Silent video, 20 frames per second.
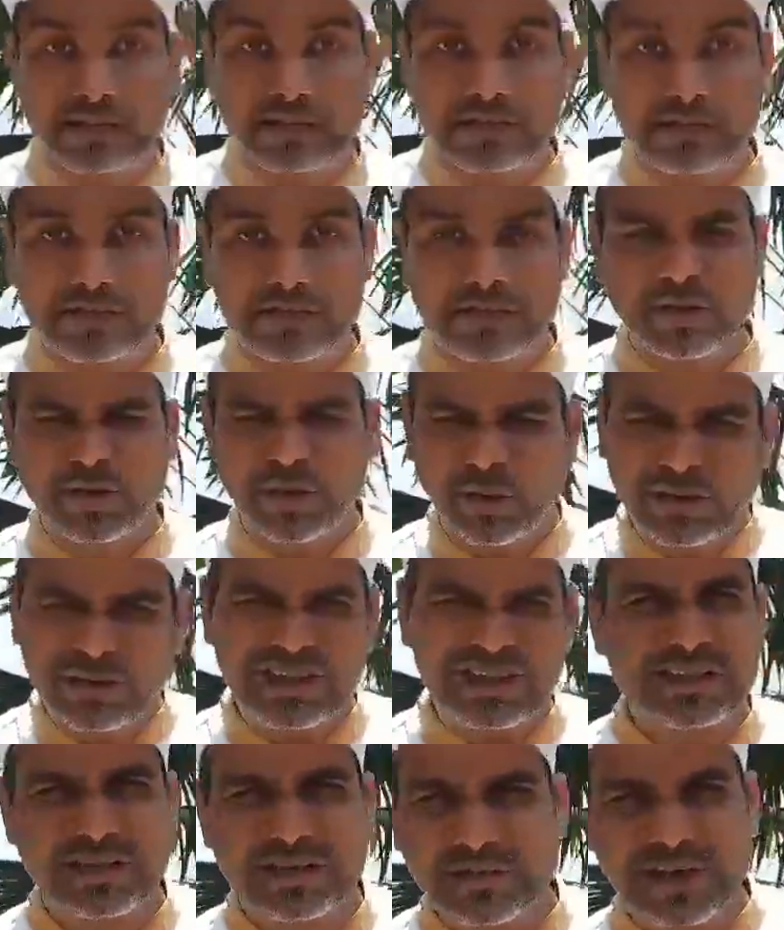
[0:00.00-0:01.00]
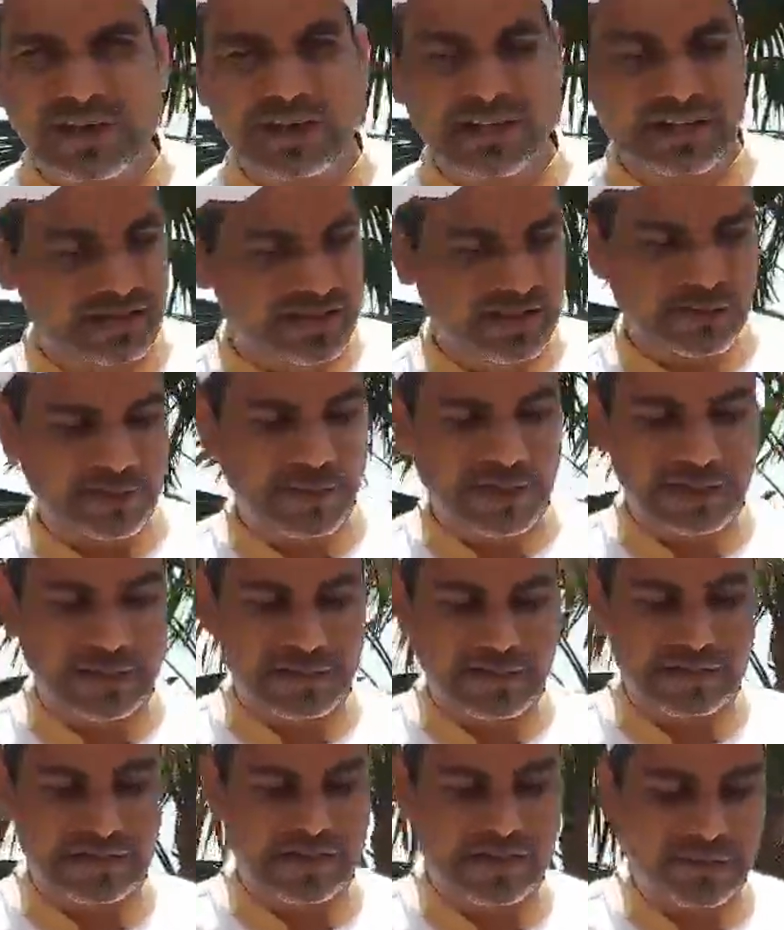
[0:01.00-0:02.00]
So all these ingredients, it's better
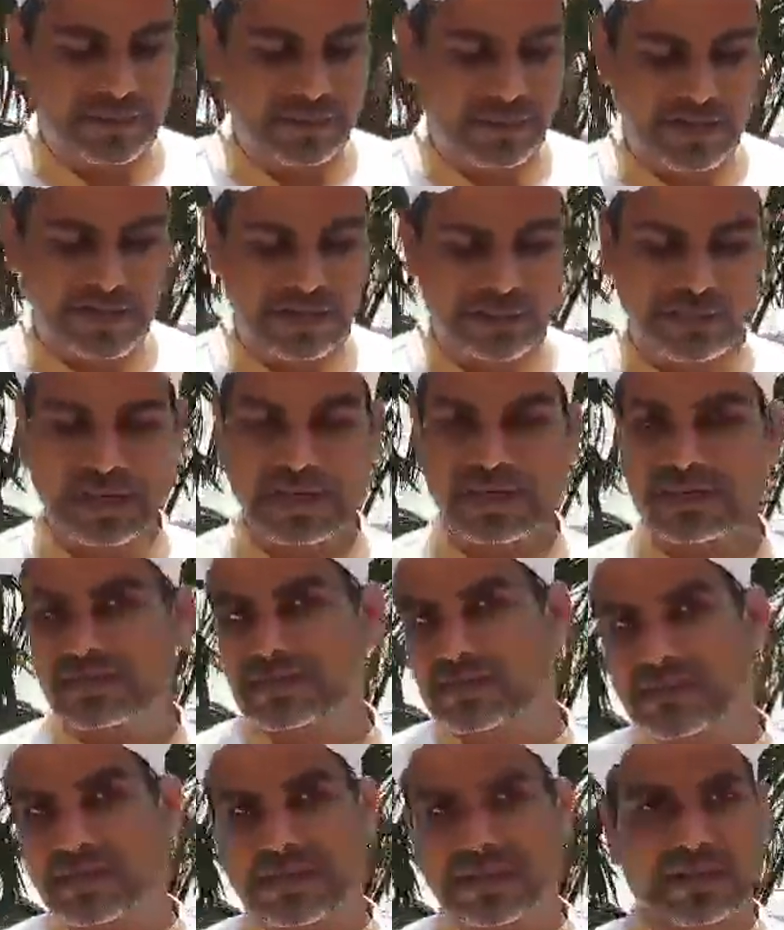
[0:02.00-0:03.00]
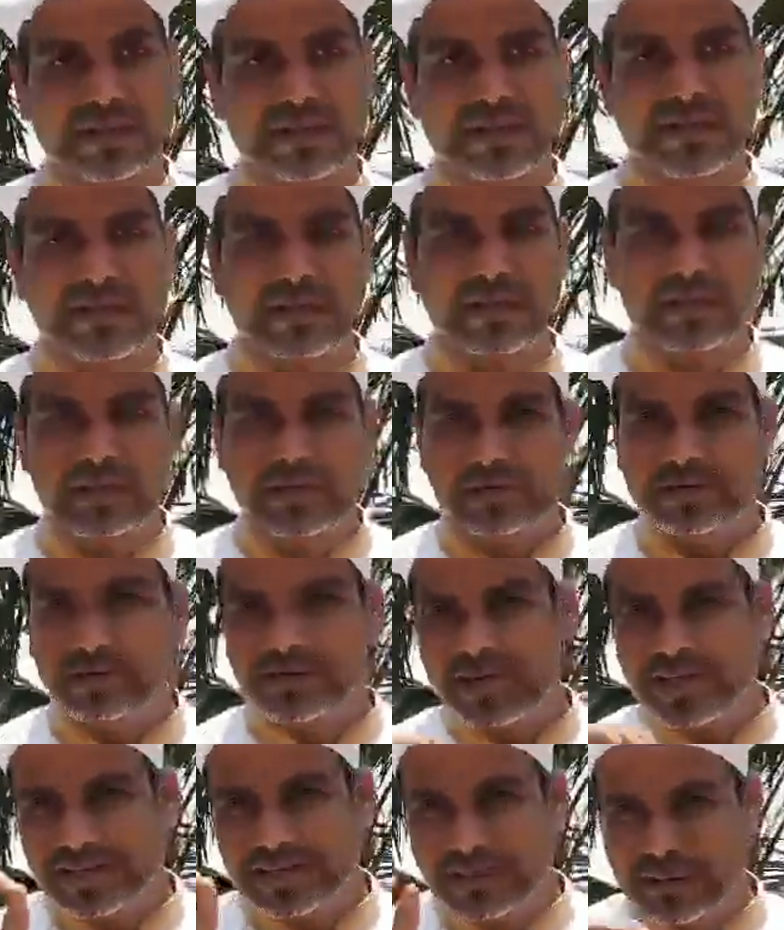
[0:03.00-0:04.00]
to just buy it, because
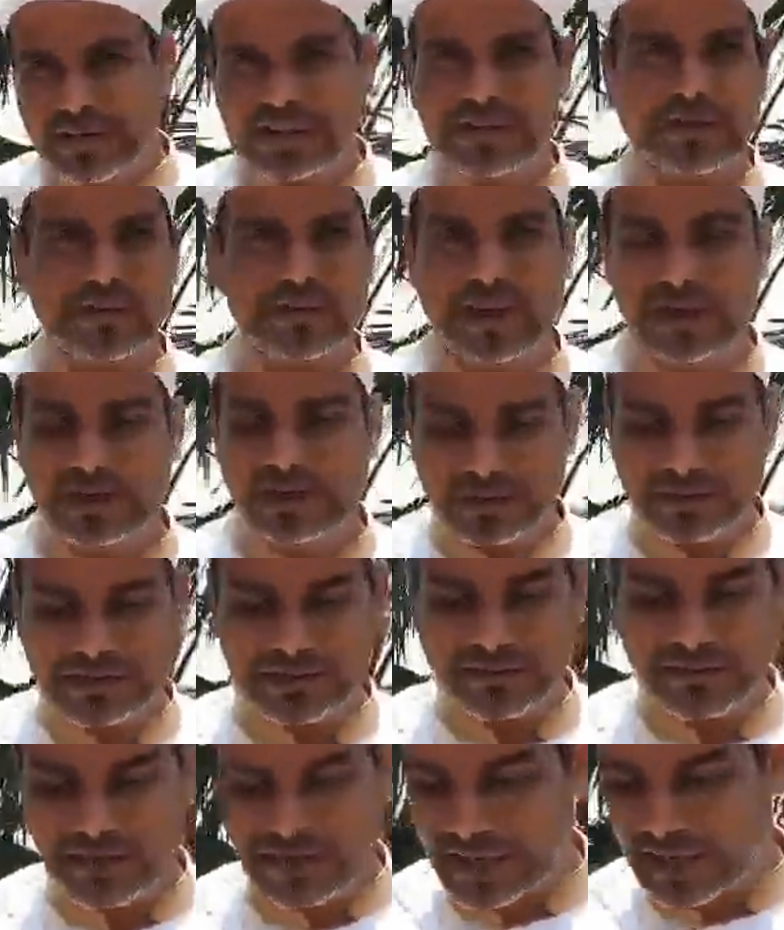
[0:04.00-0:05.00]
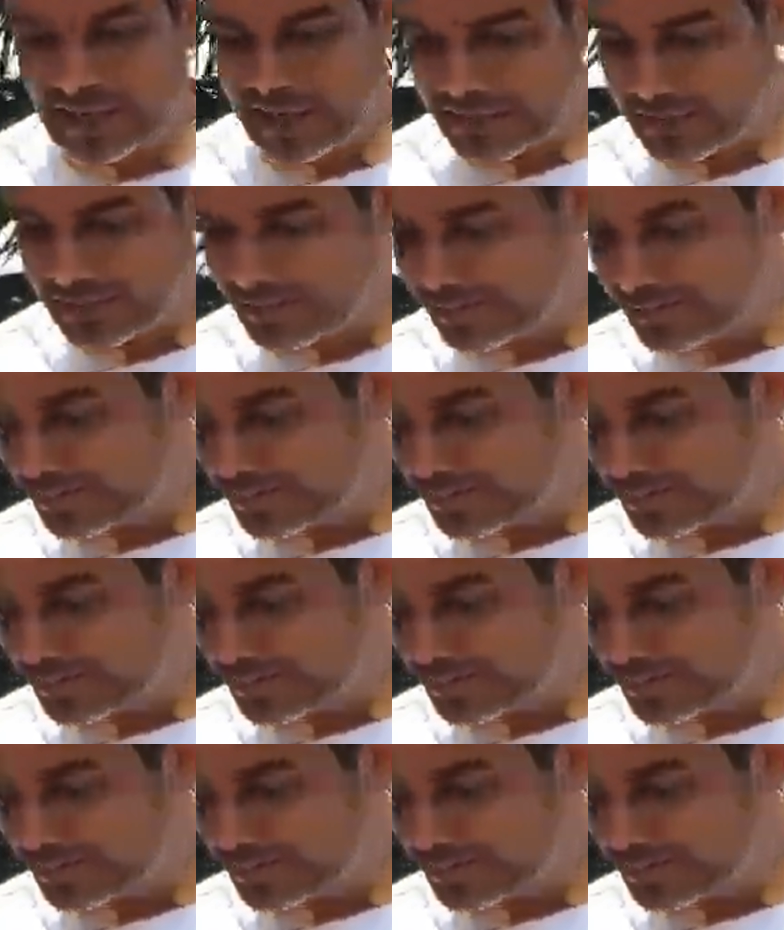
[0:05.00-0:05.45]
to get the mixture right, it's very hard.